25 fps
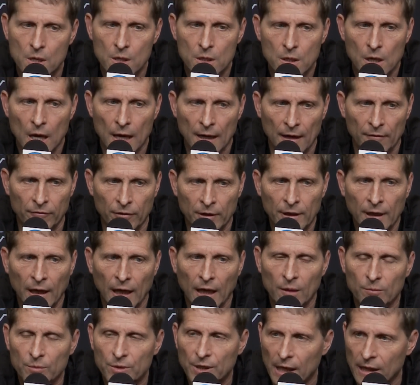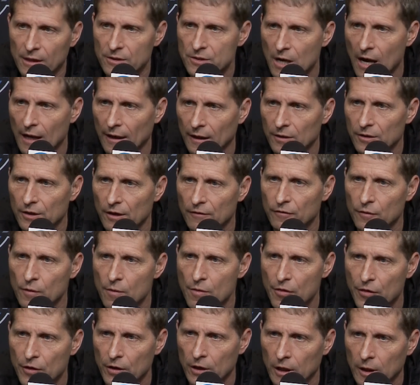And every game takes on a different
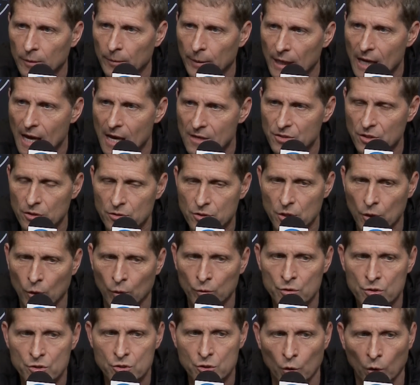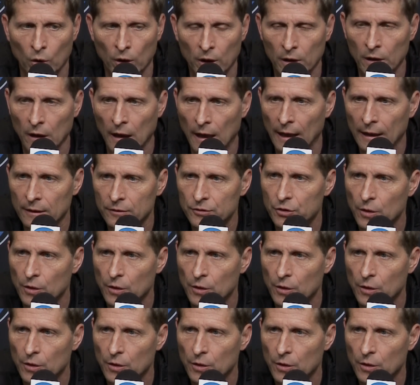theme and has its own storyline.